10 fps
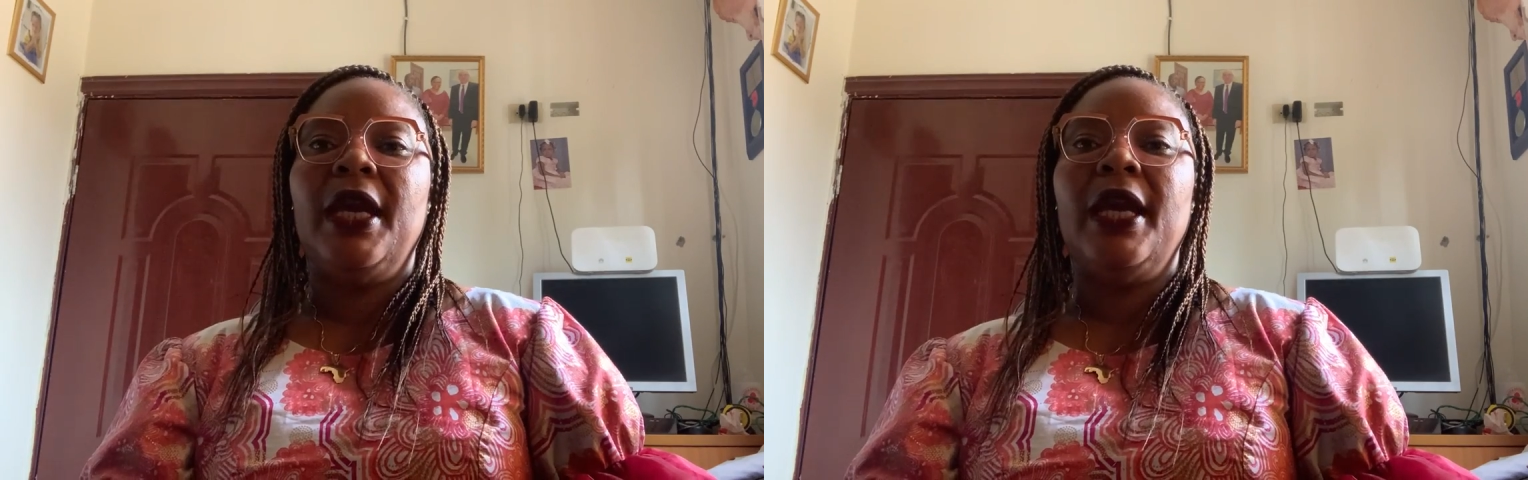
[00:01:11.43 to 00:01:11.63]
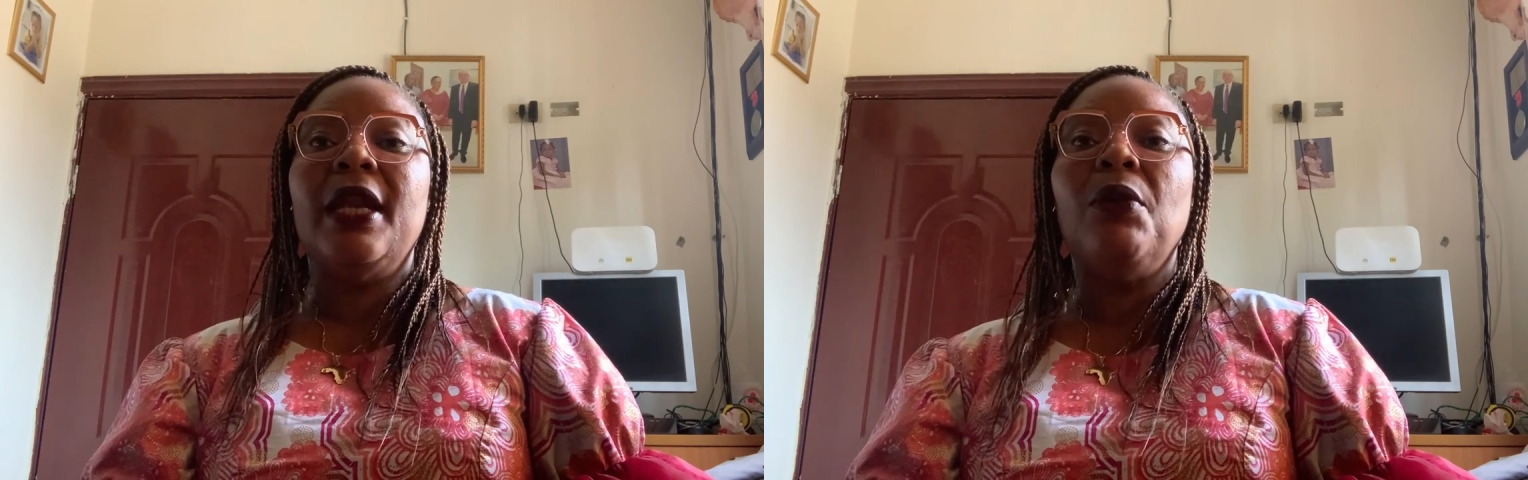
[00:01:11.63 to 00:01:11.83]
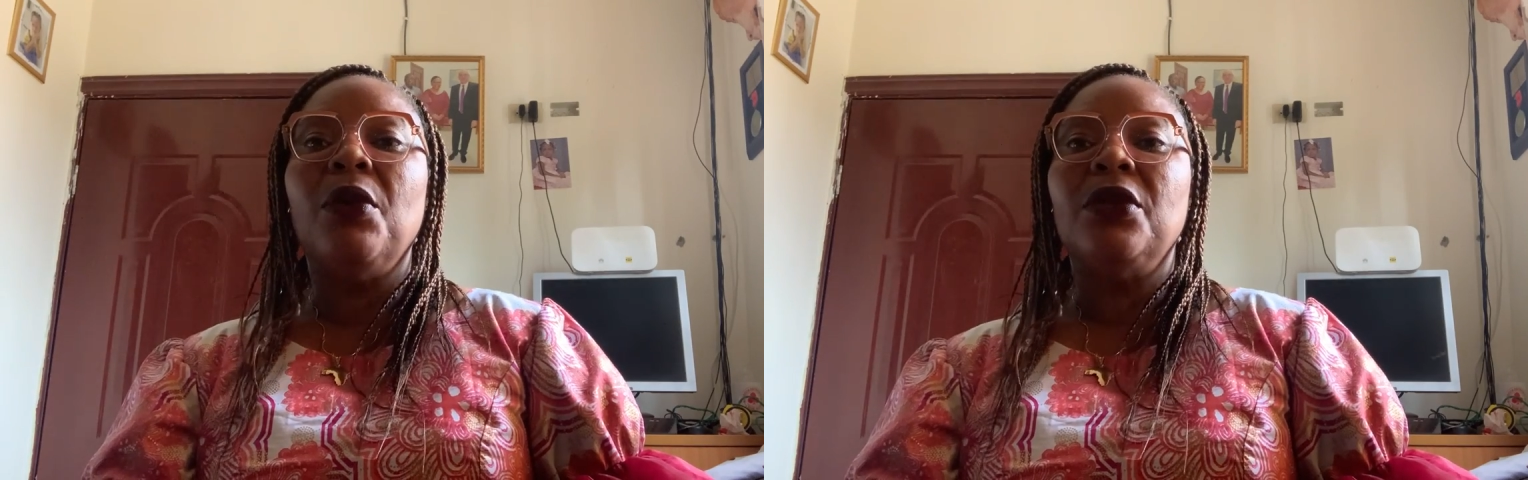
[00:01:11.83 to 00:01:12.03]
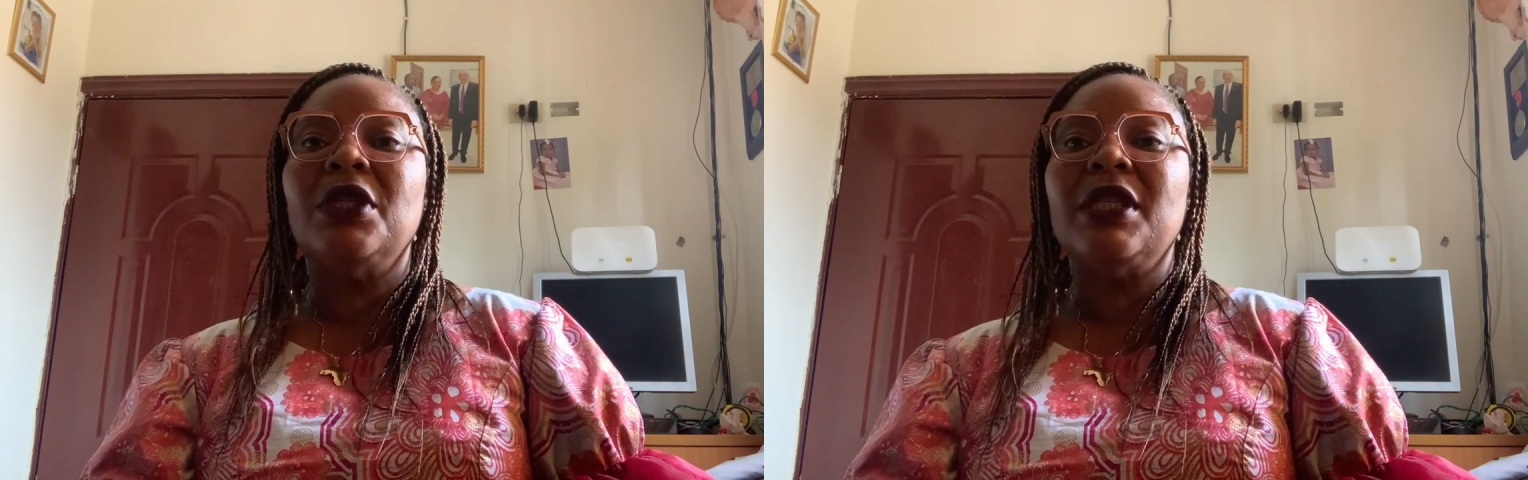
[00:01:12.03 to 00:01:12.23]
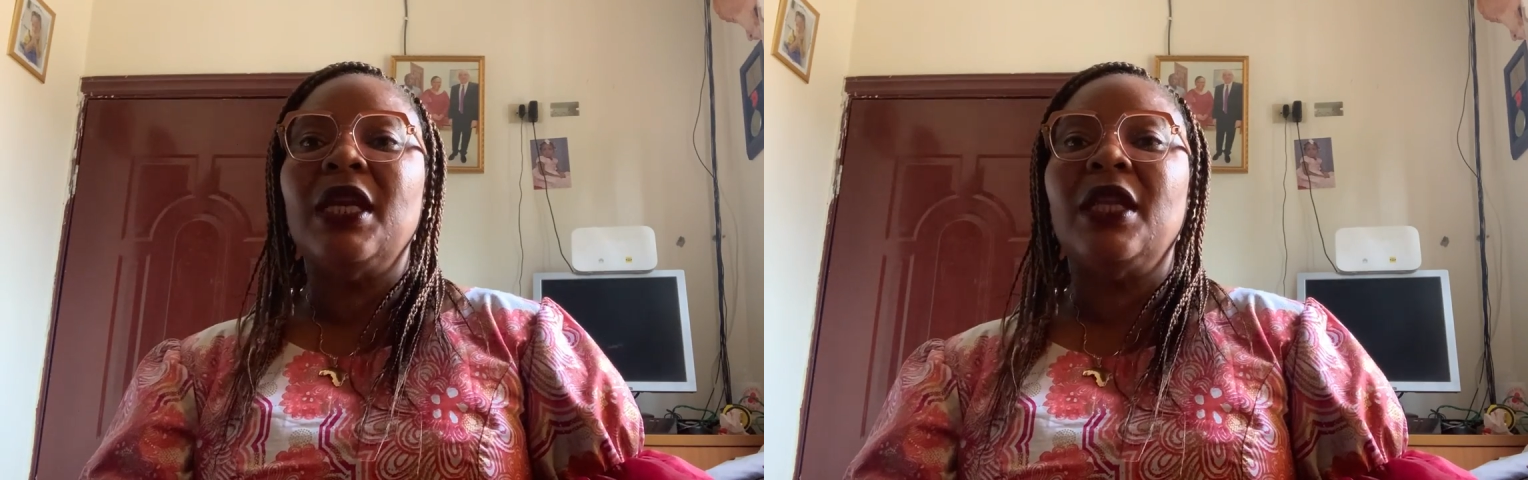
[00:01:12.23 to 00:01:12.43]
And I want to
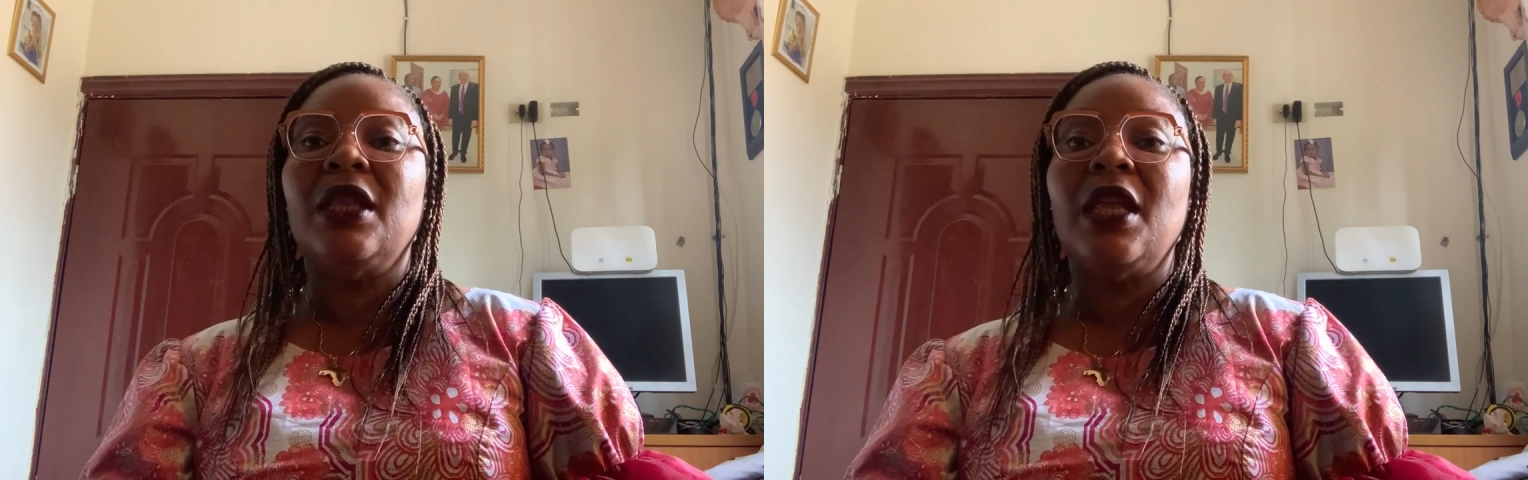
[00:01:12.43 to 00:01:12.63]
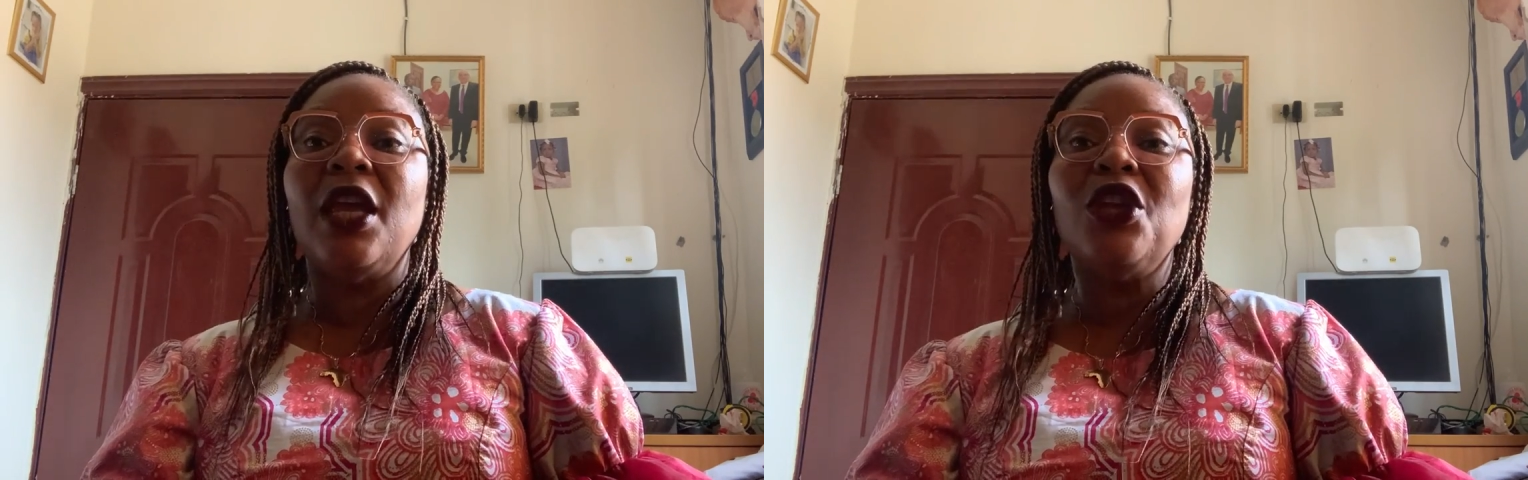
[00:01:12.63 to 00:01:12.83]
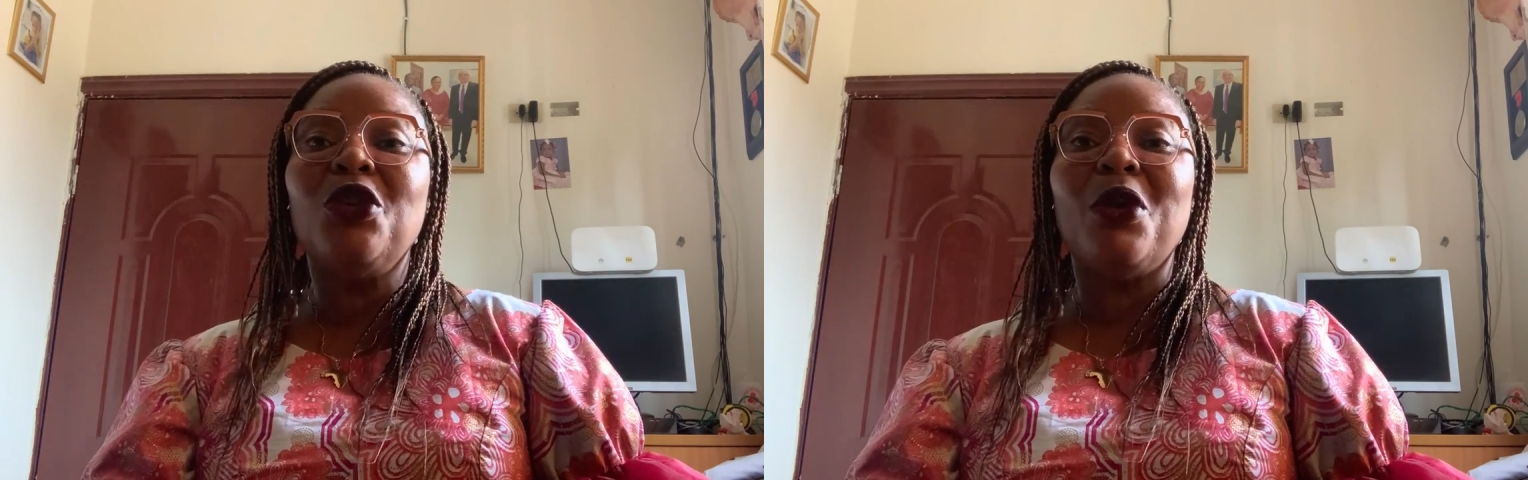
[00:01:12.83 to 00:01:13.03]
say thank